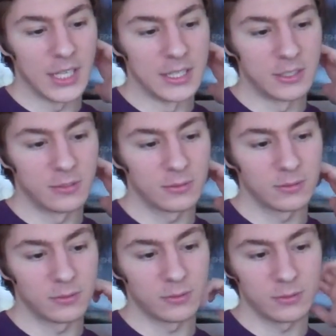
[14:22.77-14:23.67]
It's
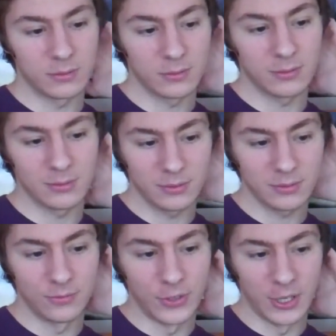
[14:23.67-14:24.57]

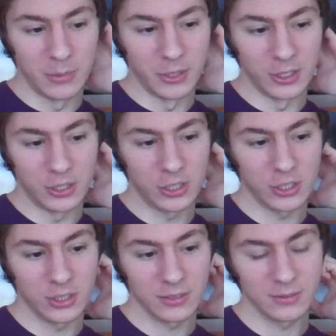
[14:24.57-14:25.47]
very much